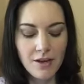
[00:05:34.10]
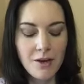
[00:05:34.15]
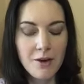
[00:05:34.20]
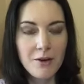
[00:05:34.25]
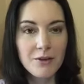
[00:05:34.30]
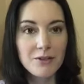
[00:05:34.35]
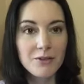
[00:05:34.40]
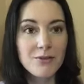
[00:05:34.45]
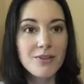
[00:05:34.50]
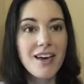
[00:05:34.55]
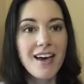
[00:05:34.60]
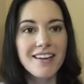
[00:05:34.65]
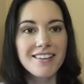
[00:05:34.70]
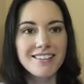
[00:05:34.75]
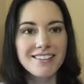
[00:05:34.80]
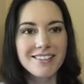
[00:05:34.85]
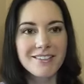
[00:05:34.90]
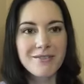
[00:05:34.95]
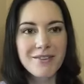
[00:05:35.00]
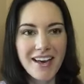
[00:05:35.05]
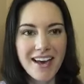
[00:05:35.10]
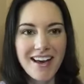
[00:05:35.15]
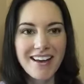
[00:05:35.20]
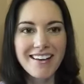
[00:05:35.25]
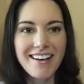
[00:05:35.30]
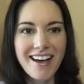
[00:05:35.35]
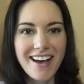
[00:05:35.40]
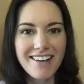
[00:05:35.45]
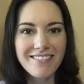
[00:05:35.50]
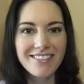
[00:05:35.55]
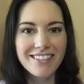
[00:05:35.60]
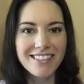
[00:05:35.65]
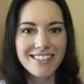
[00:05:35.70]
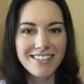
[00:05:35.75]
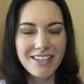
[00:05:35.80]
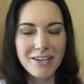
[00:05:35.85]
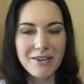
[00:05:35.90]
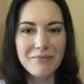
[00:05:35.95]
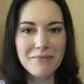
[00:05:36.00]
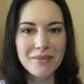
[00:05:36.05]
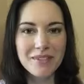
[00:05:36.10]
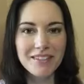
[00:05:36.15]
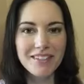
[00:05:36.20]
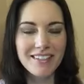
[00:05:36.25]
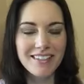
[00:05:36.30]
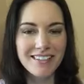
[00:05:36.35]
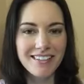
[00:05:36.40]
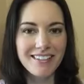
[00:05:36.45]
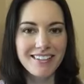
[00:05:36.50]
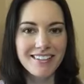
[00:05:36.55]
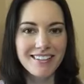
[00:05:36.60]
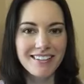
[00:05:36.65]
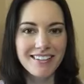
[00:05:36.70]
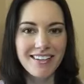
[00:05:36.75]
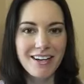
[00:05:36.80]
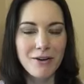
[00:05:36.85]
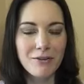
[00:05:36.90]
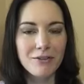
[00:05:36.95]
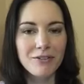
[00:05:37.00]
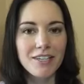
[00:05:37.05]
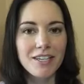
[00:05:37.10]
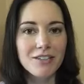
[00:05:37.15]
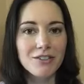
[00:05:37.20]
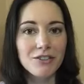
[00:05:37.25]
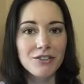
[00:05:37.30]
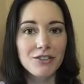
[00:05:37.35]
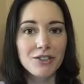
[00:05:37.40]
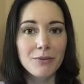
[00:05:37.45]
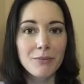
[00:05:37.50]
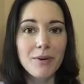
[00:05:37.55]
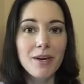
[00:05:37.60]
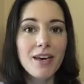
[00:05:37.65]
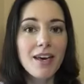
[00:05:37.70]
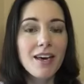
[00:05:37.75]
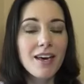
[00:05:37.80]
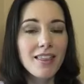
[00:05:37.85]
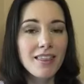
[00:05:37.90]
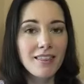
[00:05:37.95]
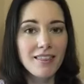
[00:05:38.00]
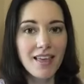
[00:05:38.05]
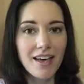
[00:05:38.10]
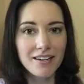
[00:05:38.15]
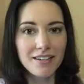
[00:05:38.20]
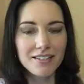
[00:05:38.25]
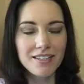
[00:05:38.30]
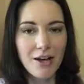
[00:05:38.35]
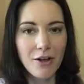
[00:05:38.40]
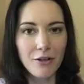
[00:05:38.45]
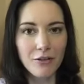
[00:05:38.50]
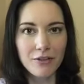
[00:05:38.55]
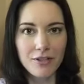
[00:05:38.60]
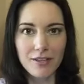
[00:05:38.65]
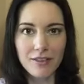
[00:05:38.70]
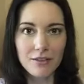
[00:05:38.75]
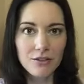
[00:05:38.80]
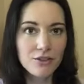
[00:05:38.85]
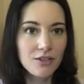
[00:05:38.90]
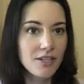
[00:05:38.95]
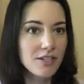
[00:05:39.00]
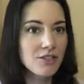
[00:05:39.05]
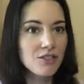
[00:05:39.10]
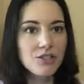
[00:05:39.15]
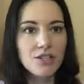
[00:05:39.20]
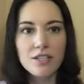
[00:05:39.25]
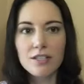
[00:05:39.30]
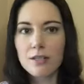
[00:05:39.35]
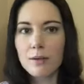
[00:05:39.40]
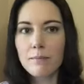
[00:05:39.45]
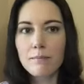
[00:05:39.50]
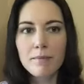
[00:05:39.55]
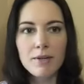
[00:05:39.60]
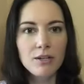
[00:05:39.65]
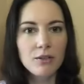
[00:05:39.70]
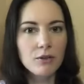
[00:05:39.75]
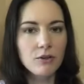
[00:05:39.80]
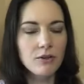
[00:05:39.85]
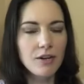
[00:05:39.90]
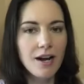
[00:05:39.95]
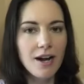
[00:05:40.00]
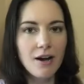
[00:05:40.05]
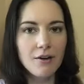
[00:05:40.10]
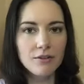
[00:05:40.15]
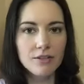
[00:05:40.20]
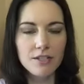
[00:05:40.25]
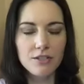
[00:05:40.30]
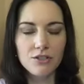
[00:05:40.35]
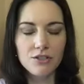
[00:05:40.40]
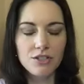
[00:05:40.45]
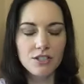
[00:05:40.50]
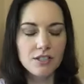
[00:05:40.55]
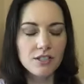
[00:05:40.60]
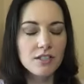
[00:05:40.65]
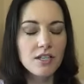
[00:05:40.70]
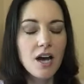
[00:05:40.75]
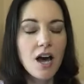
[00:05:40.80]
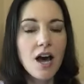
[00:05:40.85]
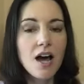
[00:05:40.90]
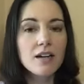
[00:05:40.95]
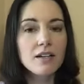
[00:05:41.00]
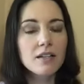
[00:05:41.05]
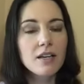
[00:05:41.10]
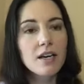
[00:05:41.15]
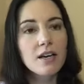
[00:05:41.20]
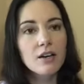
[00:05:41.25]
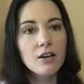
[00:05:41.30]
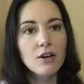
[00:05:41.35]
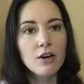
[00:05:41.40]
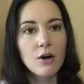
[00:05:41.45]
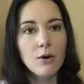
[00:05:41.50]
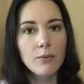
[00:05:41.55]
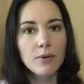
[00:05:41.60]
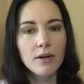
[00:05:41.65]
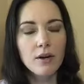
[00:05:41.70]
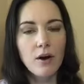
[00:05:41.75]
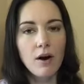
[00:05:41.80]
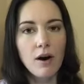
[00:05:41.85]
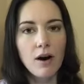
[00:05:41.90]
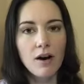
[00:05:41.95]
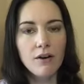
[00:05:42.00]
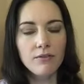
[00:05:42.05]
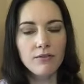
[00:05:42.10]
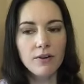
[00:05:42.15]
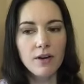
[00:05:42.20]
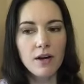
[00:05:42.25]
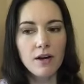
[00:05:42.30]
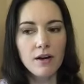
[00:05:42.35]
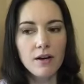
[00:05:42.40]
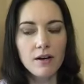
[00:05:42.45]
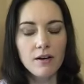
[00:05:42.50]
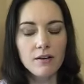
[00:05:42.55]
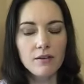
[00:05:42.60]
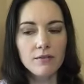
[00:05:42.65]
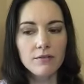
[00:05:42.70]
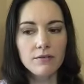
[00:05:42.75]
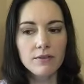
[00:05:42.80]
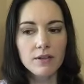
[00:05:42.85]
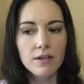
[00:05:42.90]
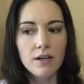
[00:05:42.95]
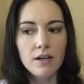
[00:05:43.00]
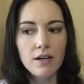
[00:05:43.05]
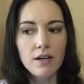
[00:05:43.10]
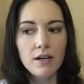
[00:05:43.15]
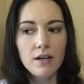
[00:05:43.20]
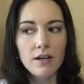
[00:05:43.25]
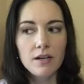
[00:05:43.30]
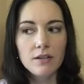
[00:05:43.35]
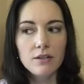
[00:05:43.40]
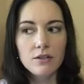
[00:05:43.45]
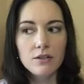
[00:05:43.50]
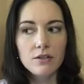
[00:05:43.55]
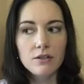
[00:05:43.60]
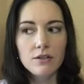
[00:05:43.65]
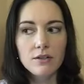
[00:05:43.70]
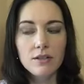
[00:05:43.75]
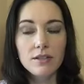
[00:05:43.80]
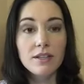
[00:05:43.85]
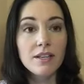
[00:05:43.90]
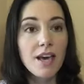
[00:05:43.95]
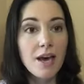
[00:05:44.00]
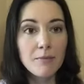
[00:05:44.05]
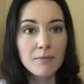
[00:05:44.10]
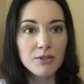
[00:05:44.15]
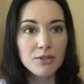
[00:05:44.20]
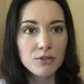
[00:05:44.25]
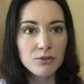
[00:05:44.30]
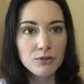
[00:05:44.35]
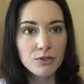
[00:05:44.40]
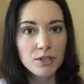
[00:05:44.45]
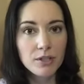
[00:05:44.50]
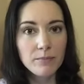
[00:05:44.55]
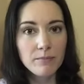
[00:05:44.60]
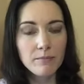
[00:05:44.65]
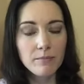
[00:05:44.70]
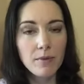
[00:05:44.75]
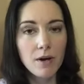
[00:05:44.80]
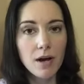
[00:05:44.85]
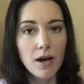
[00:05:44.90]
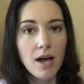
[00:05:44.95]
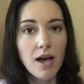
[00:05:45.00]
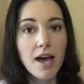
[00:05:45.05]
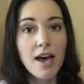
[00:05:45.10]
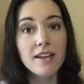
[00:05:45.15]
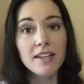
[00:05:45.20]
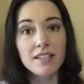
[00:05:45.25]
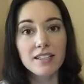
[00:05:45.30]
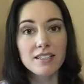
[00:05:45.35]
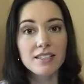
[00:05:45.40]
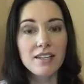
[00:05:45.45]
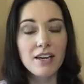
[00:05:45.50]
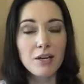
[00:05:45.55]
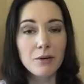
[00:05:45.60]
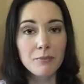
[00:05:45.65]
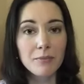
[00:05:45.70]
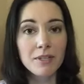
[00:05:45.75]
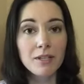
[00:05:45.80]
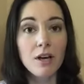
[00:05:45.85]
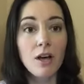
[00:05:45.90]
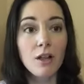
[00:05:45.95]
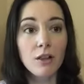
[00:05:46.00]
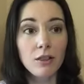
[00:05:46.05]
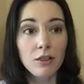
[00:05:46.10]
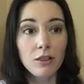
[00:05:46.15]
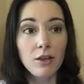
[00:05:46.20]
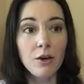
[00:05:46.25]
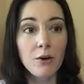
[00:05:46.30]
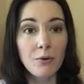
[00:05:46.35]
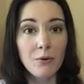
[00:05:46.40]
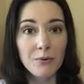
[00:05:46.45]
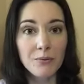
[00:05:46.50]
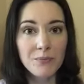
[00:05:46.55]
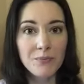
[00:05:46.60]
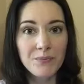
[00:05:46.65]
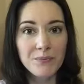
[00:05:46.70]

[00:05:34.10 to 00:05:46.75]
So yes, you can have excitement in a relationship that is healthy. There, it's just a middle ground. It's just not going off of chemistry and excitement alone.